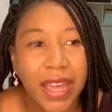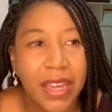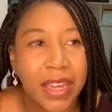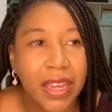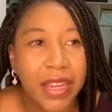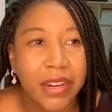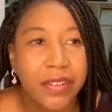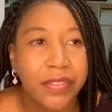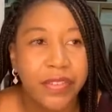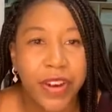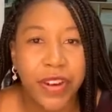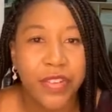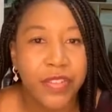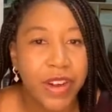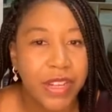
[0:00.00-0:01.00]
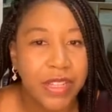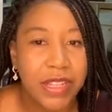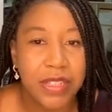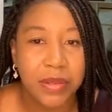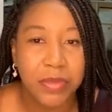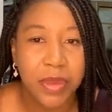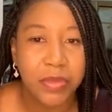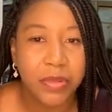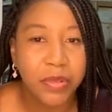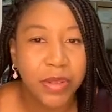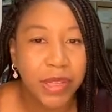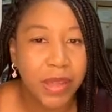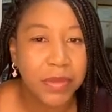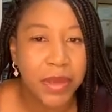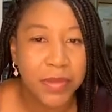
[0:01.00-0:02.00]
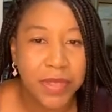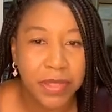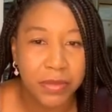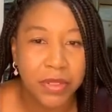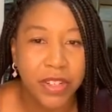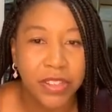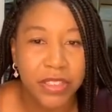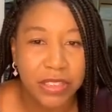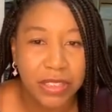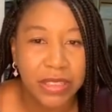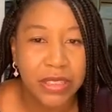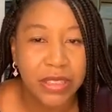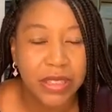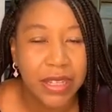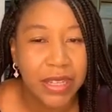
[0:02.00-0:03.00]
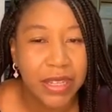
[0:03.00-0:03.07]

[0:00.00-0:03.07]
And very rarely some people will get maybe some nausea.